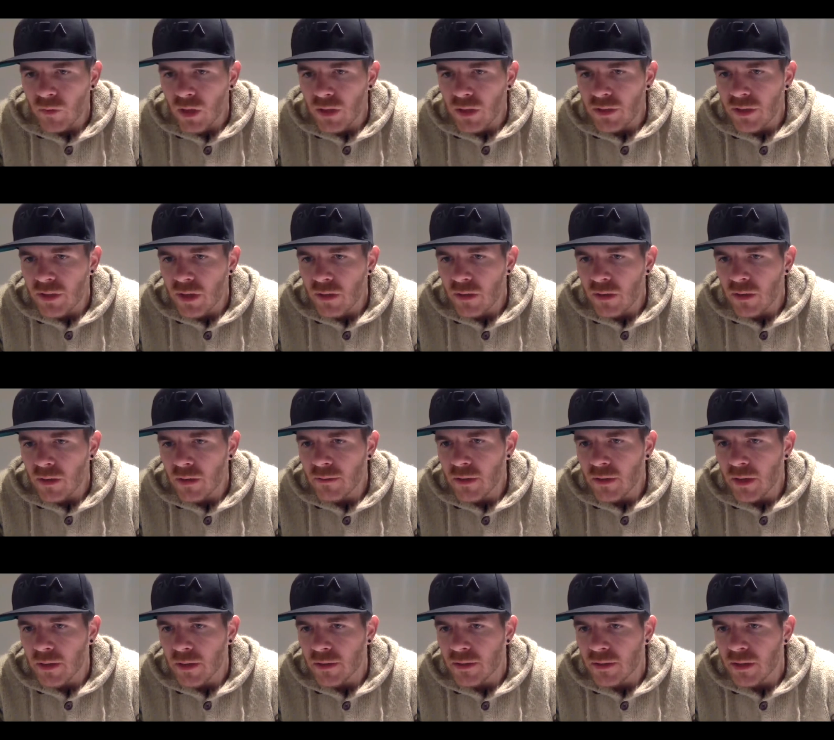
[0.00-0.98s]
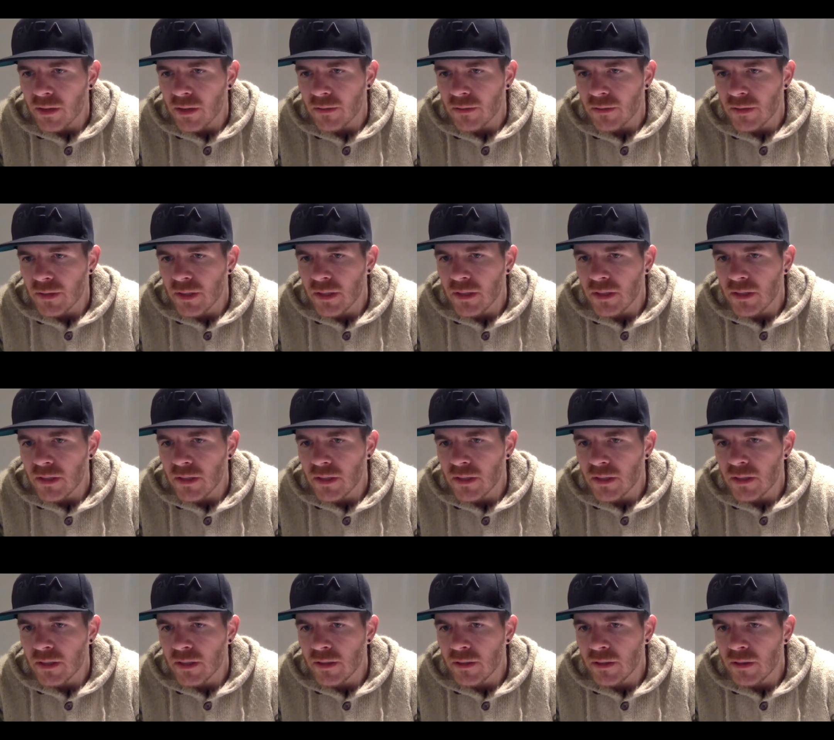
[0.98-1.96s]
Share the love kind of sucks for
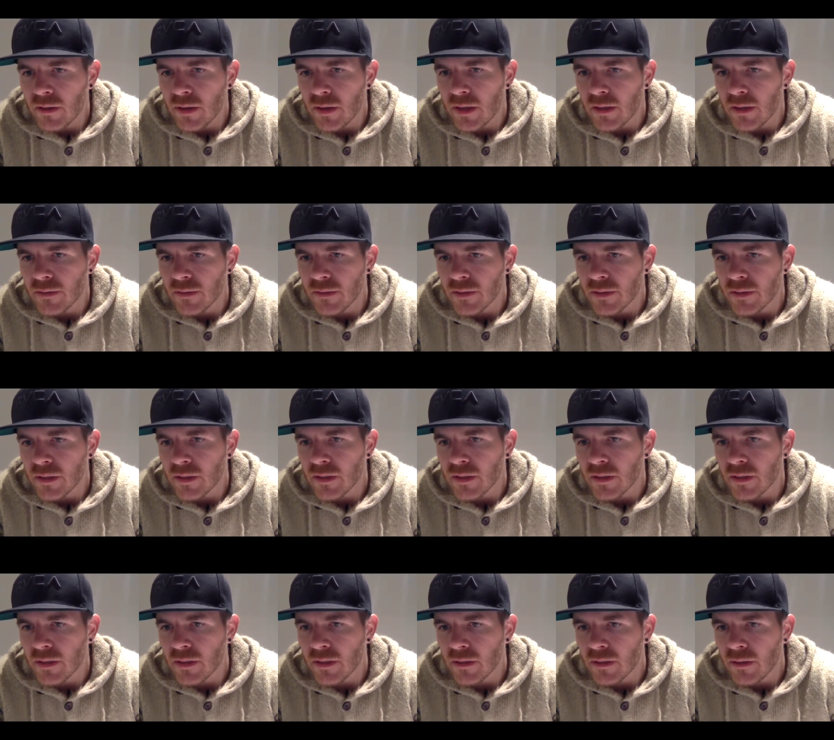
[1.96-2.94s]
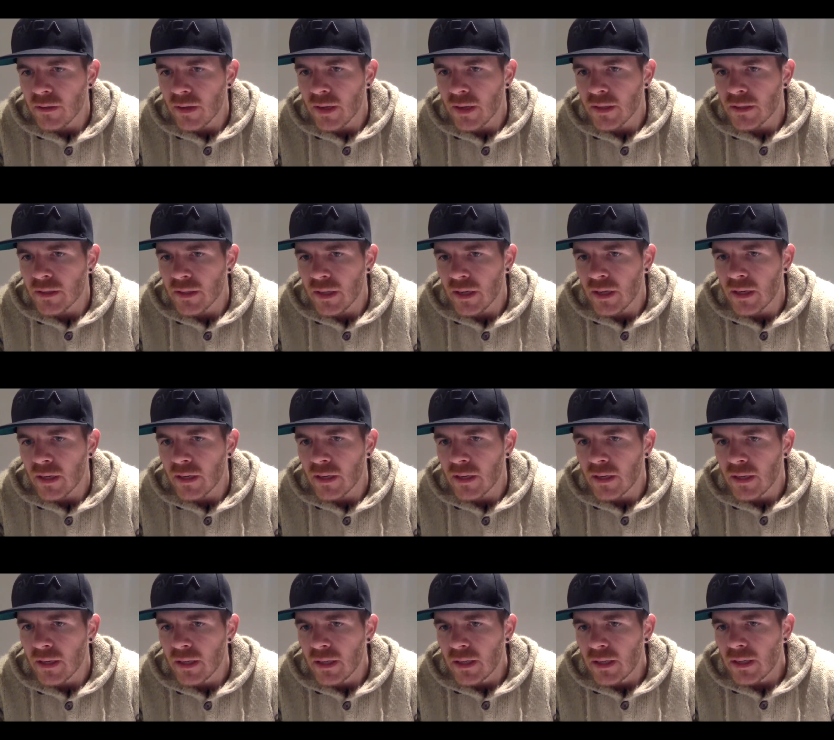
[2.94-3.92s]
seasoning. You don't ask for seasoning on new ads, Garrett.
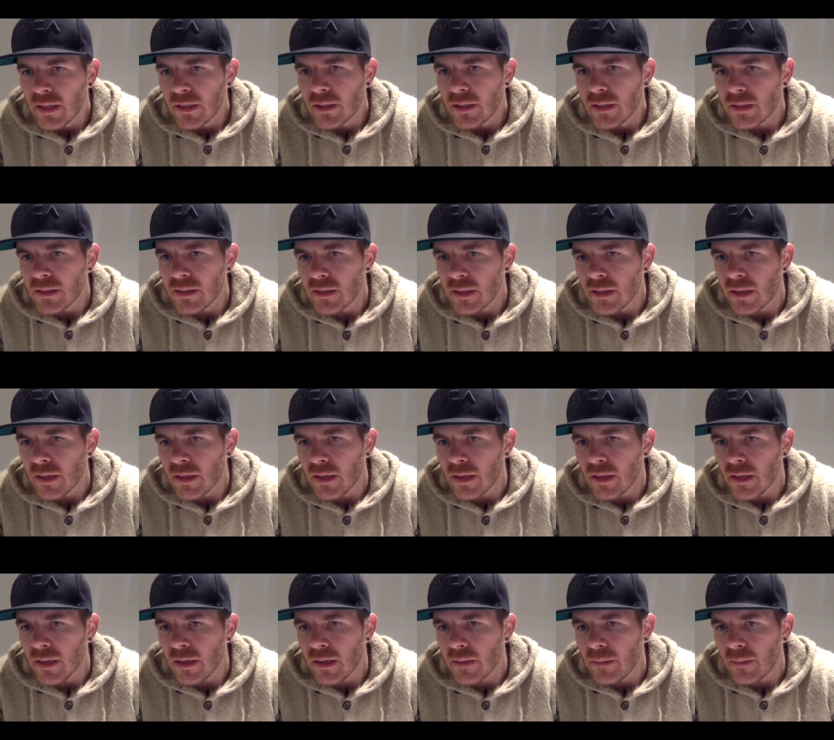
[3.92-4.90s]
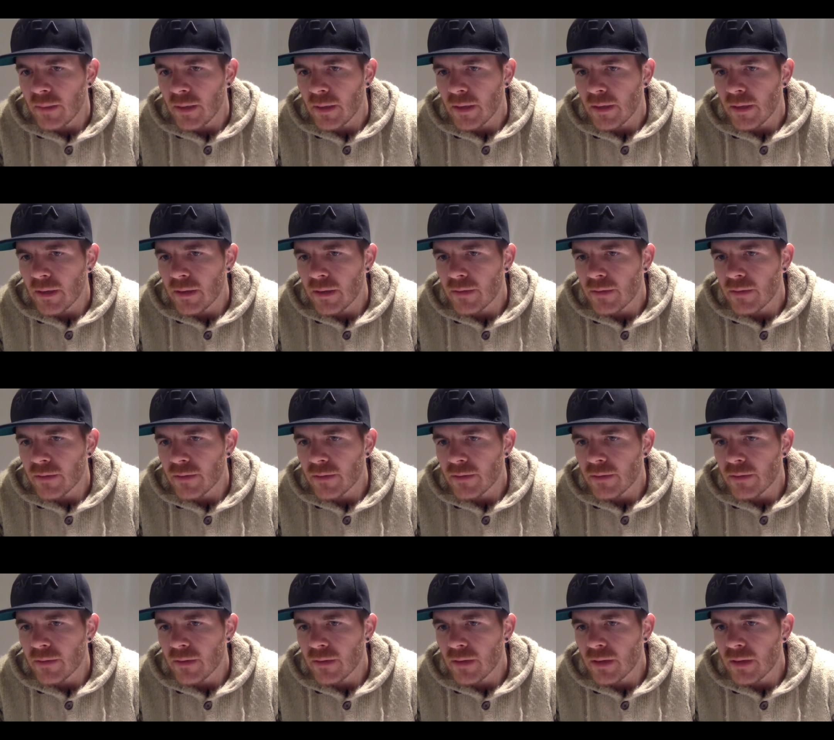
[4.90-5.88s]
Doesn't make a difference
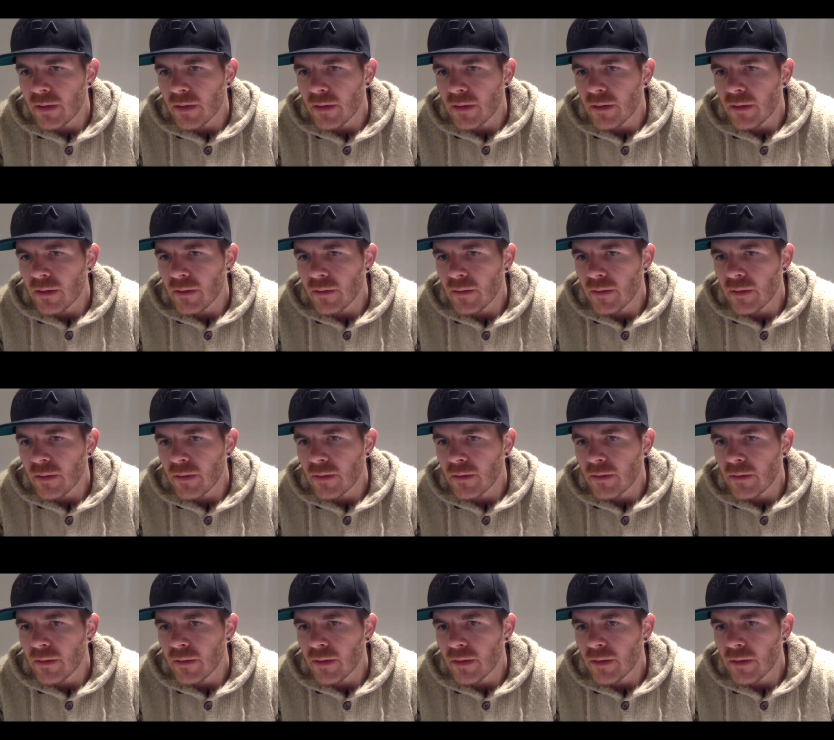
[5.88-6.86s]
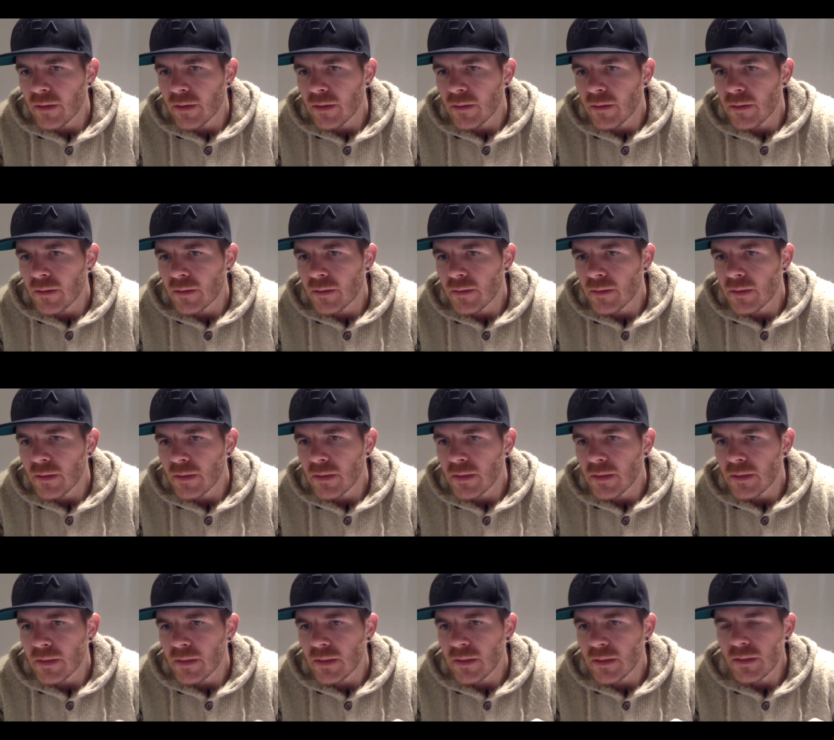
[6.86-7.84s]
for algorithm. I don't like comments, but
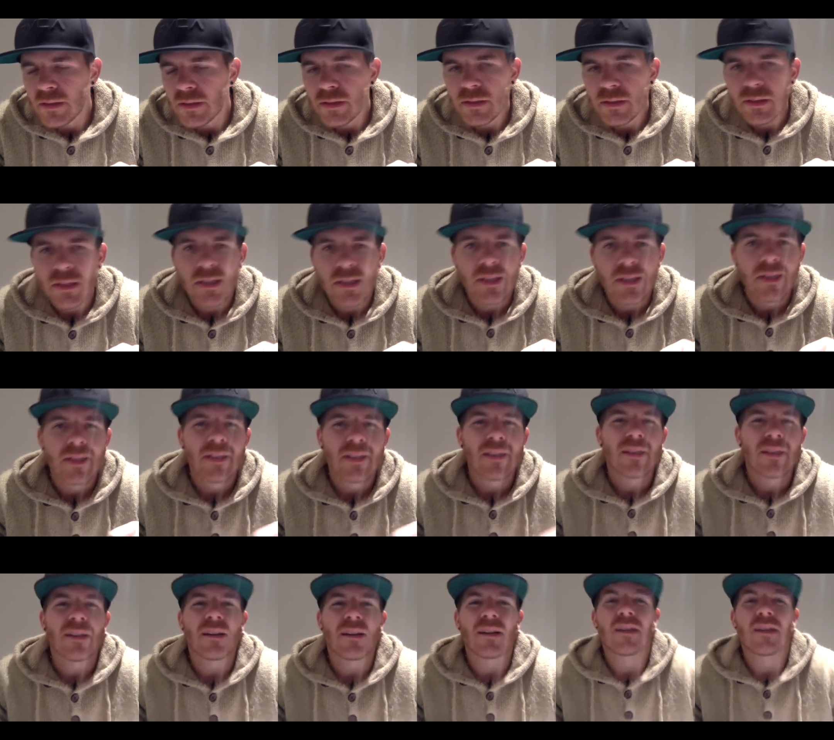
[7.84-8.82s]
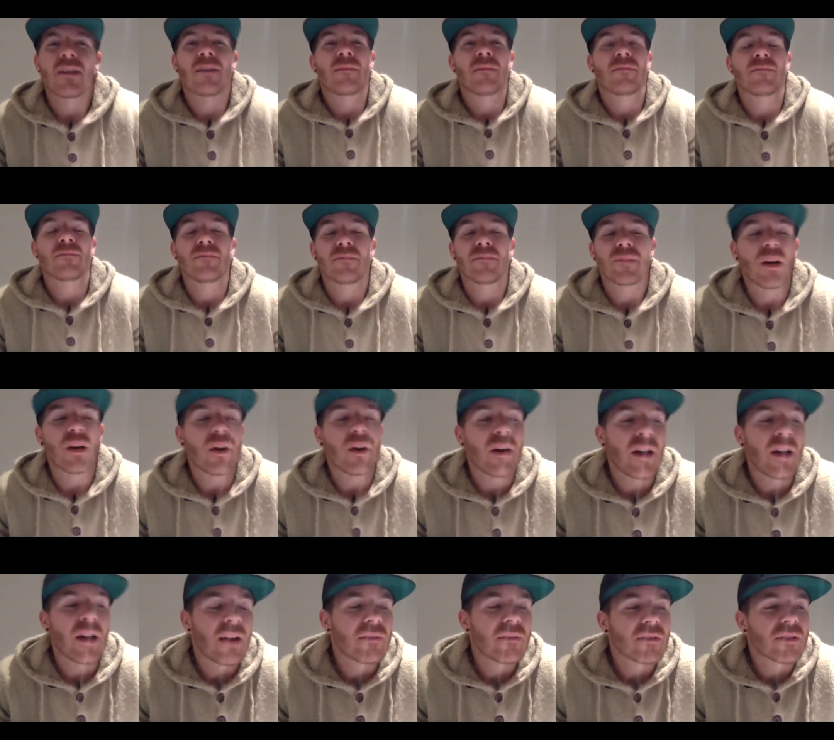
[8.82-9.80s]
likes are nice. No,
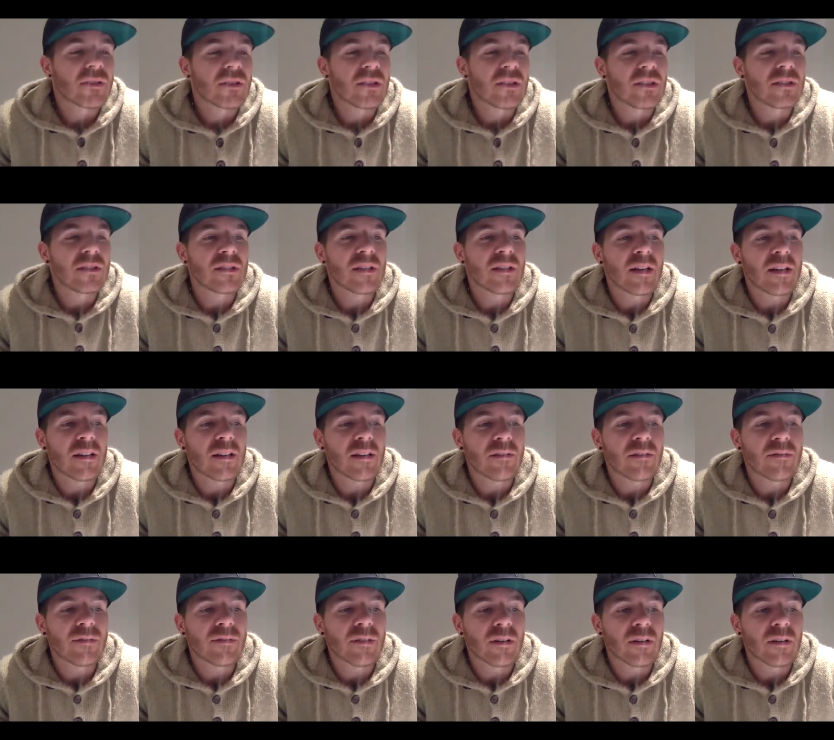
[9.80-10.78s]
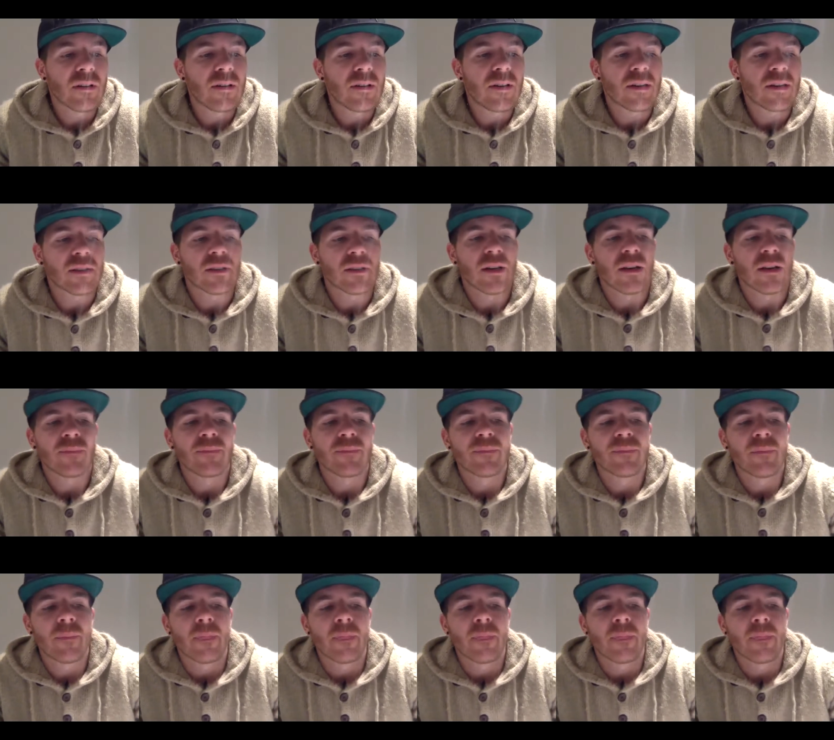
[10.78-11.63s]
I haven't seasoned anything for a long time.